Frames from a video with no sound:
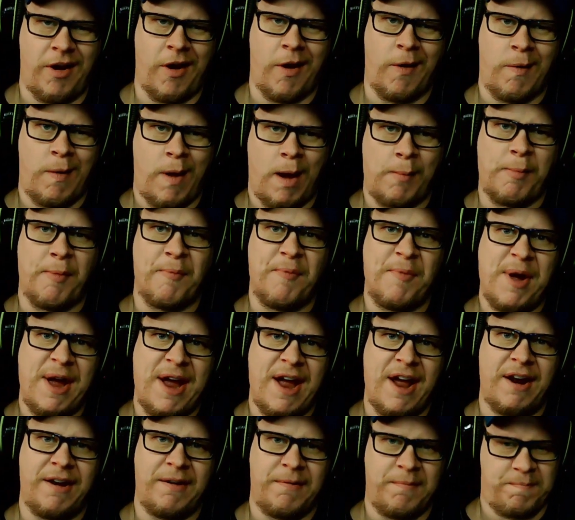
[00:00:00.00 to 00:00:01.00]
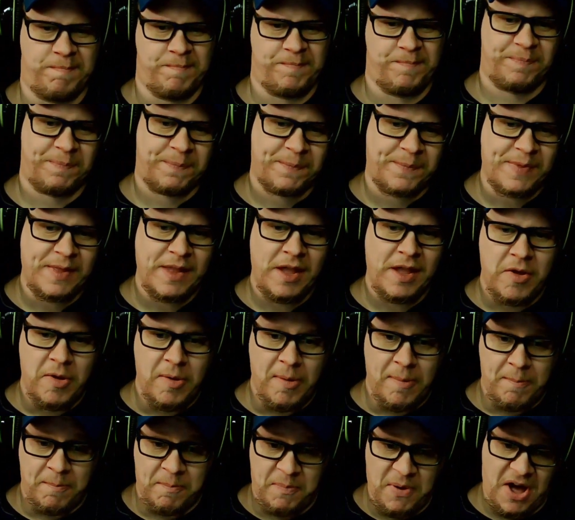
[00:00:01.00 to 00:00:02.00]
I'm a man.
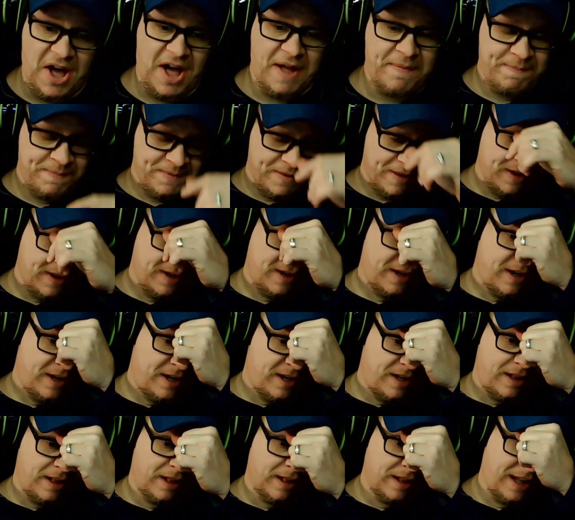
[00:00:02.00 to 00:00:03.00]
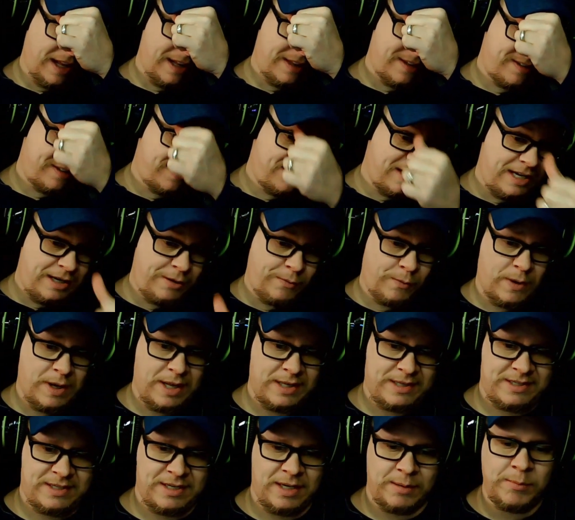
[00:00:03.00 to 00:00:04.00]
But let's see
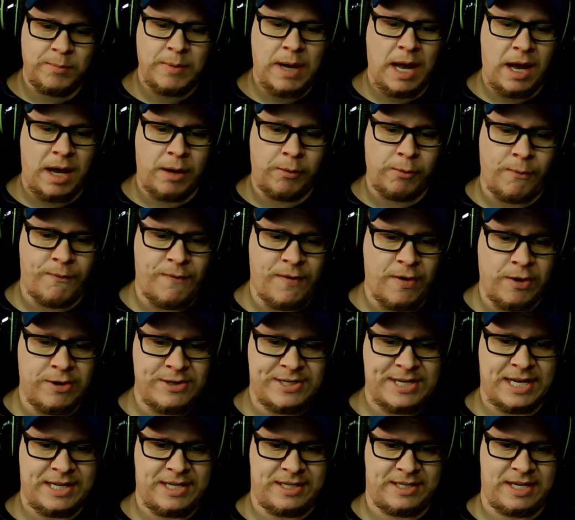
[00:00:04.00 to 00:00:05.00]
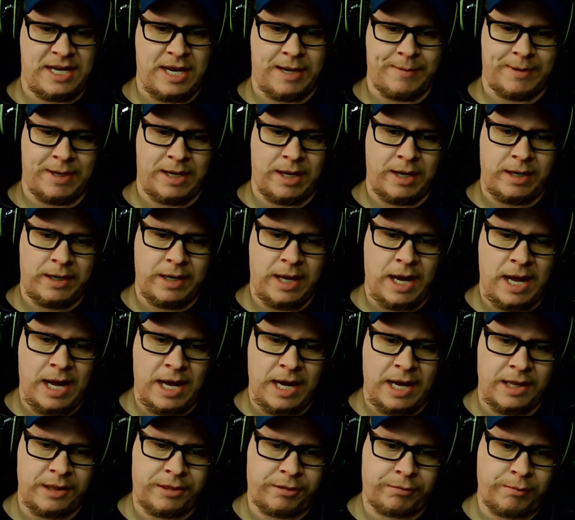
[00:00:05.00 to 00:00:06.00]
what some reviewers had to say about it.
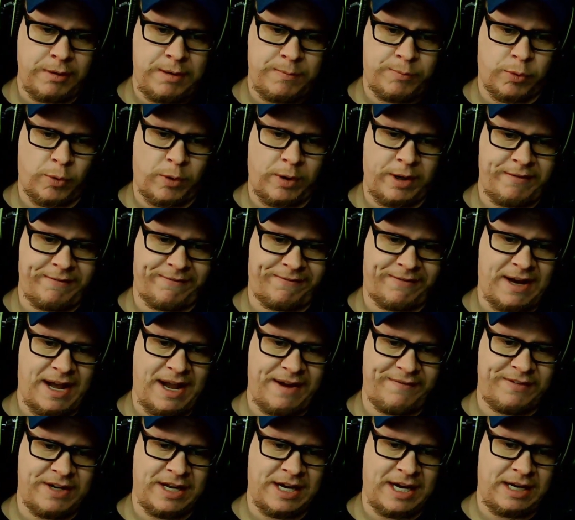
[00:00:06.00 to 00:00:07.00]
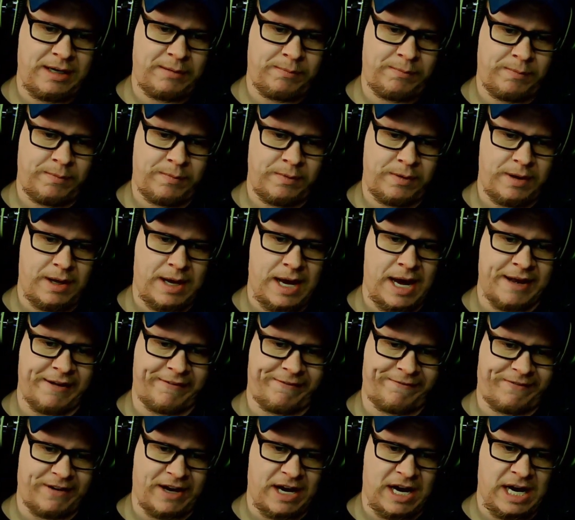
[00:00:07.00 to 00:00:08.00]
3.59 out of
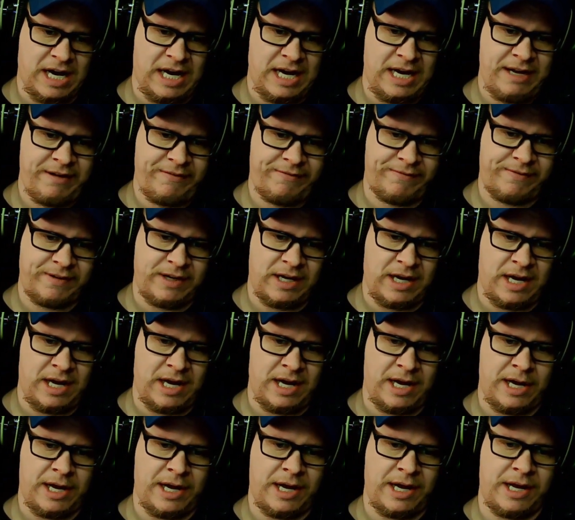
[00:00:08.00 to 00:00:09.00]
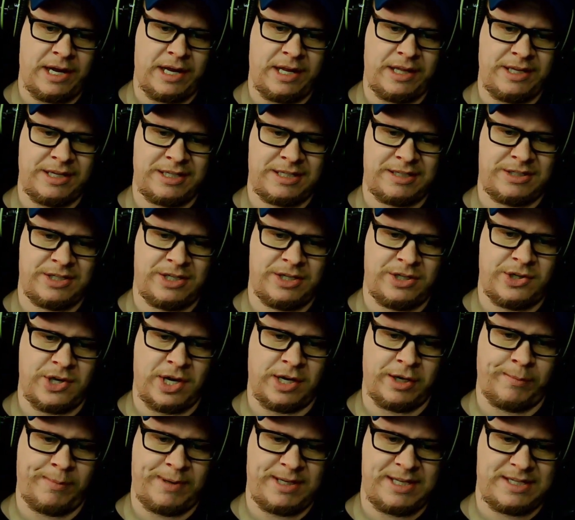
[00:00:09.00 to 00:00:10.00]
5. This
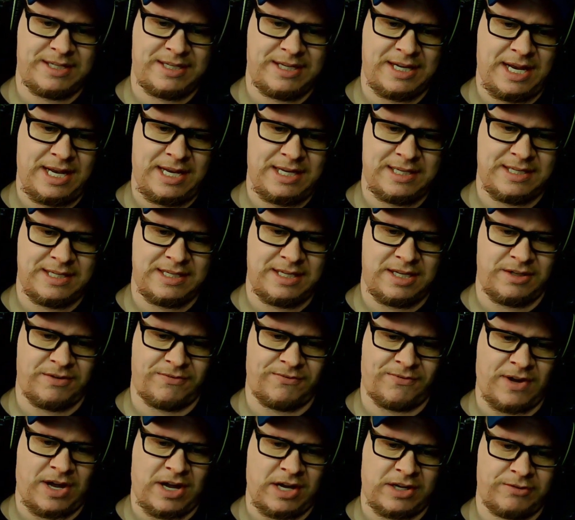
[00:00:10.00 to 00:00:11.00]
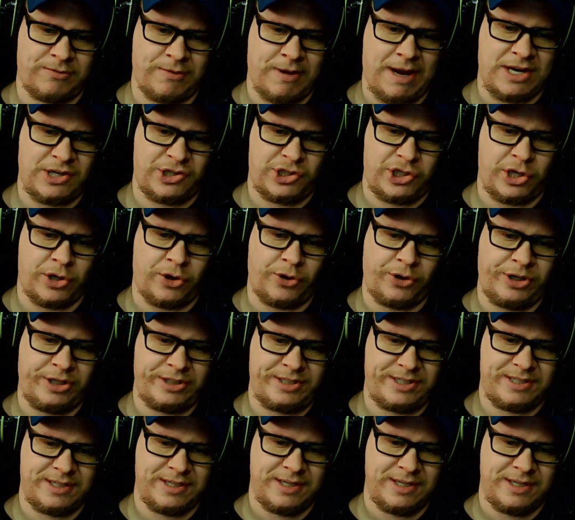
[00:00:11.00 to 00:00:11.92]
gentleman says, this is Vox Rationis,